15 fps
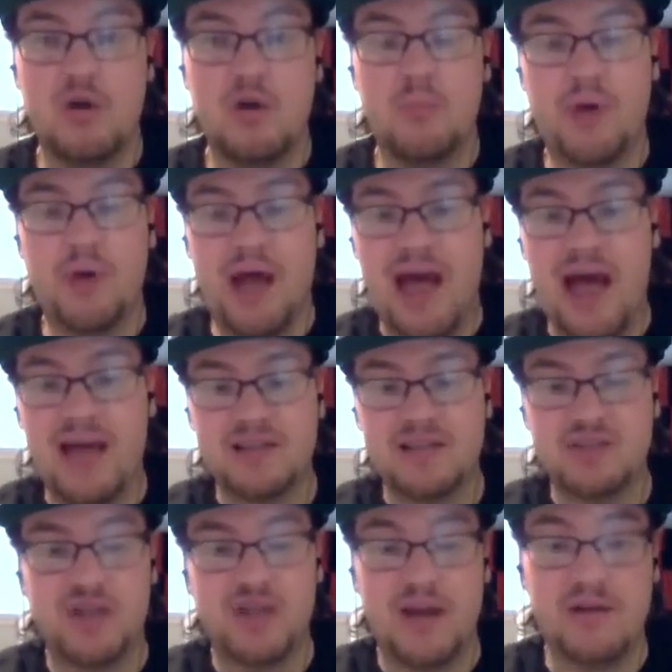But as a
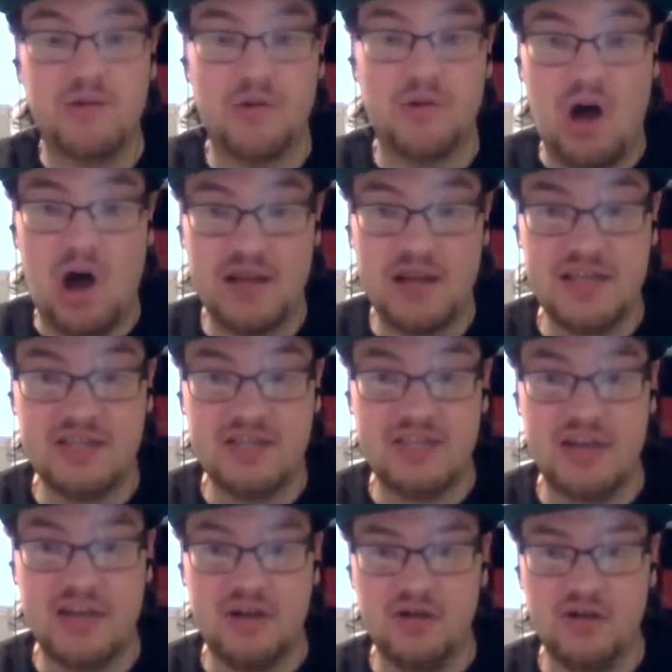general hockey
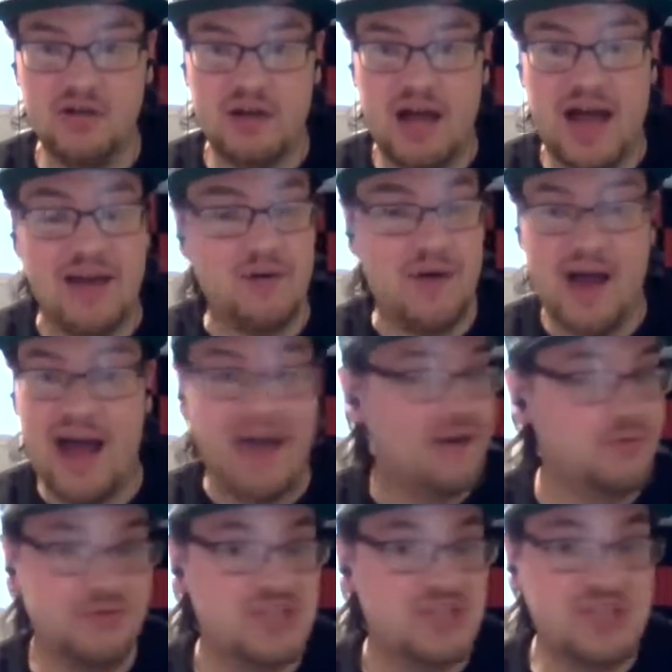skill, I
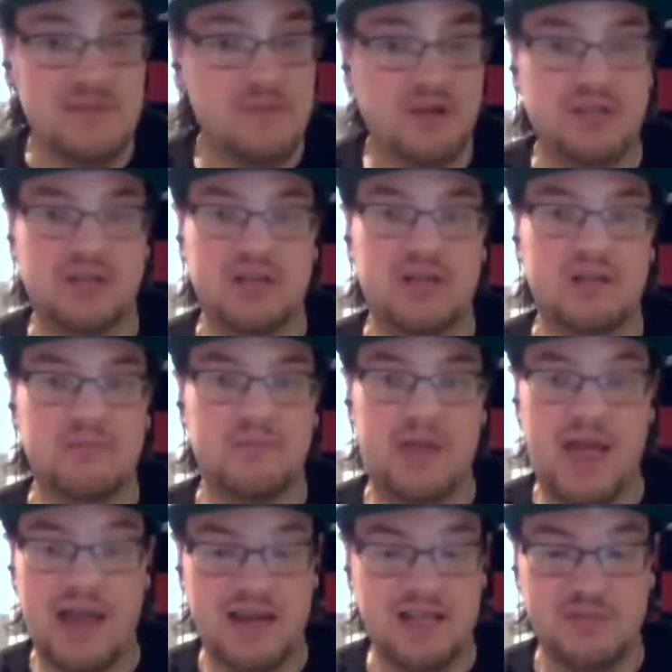don't see much in him,
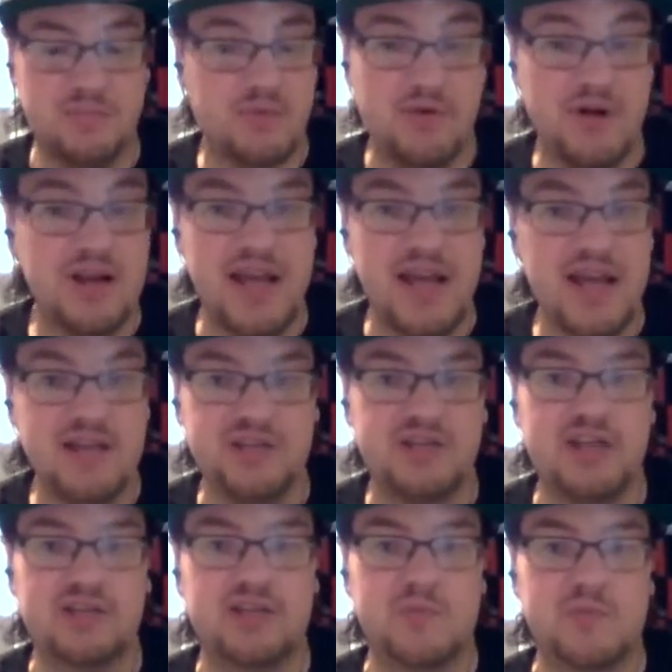and he's pretty aged
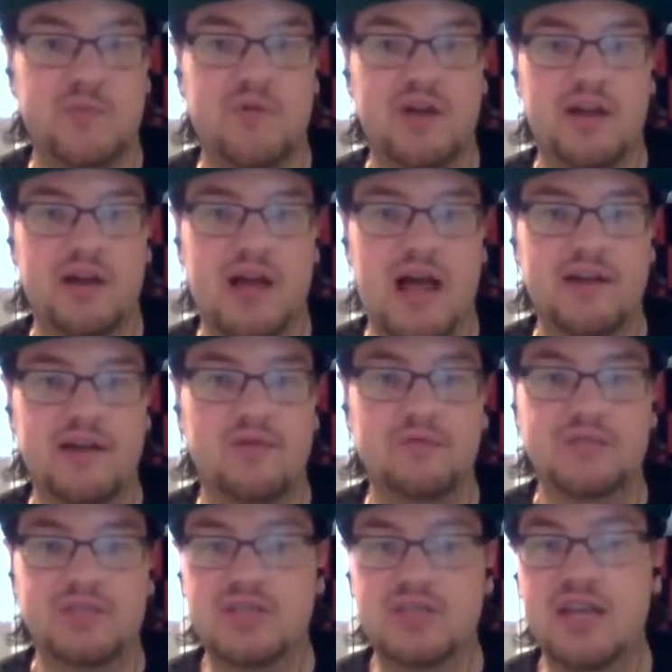at this point. I
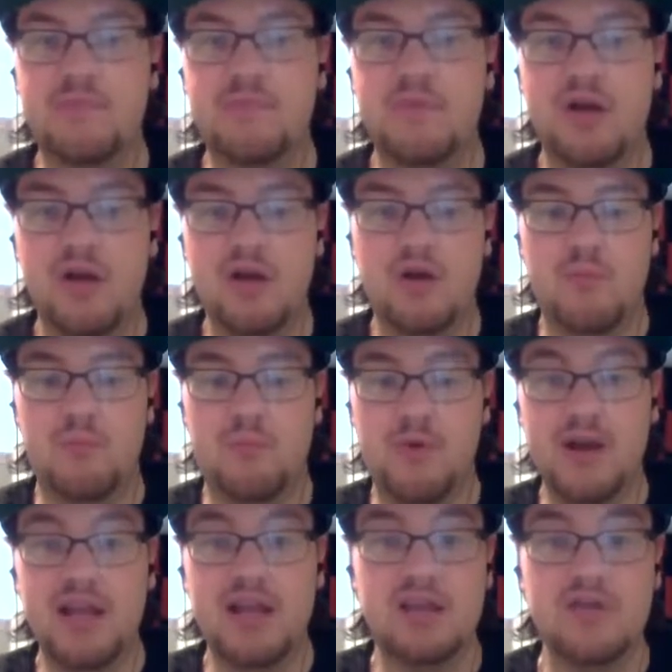don't see him
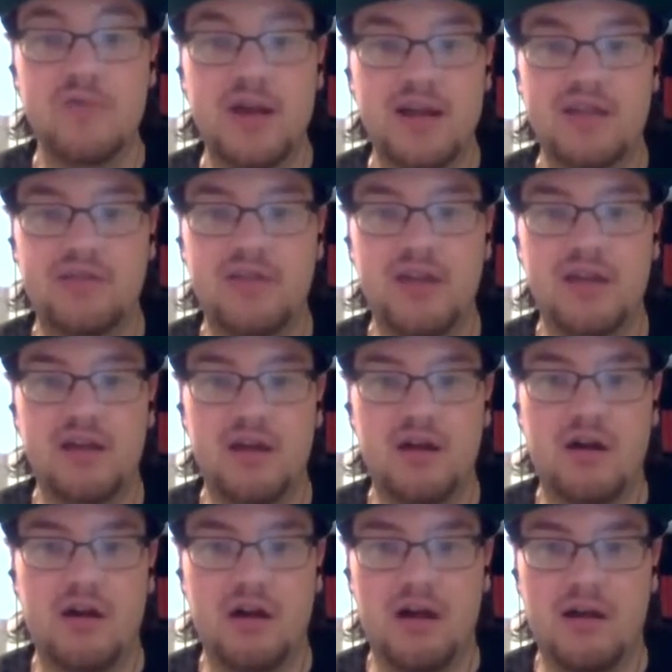bringing you anything
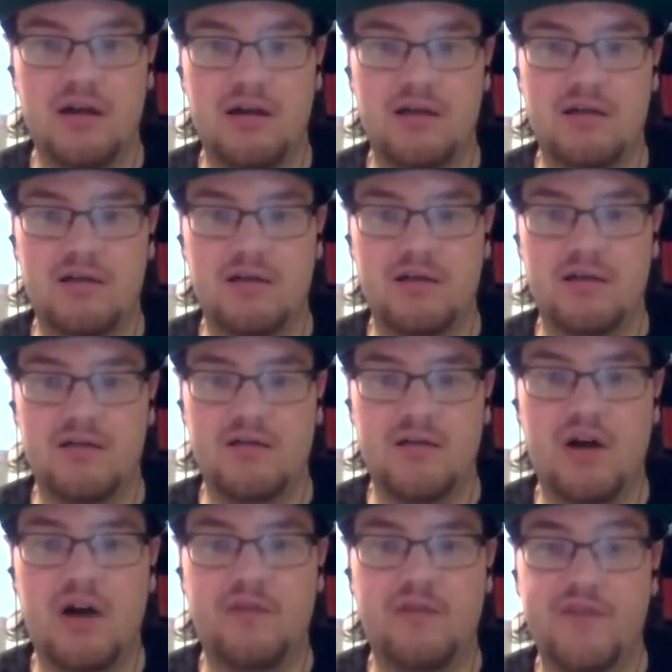
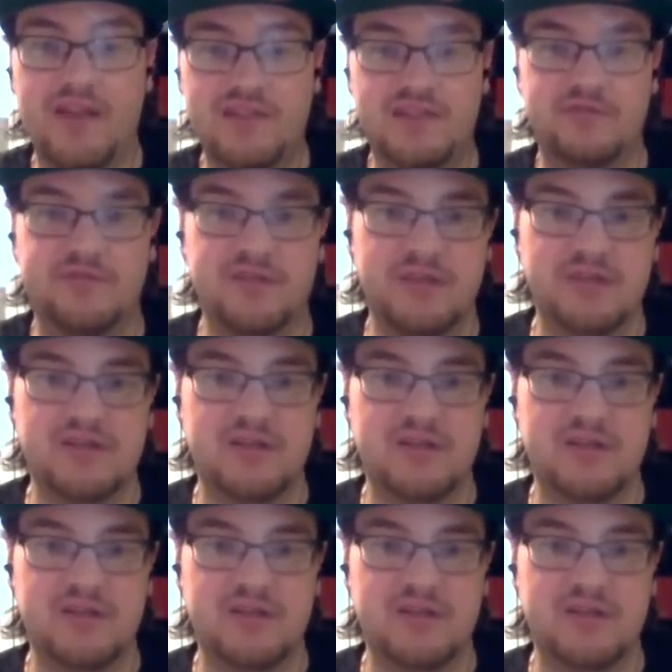offensively.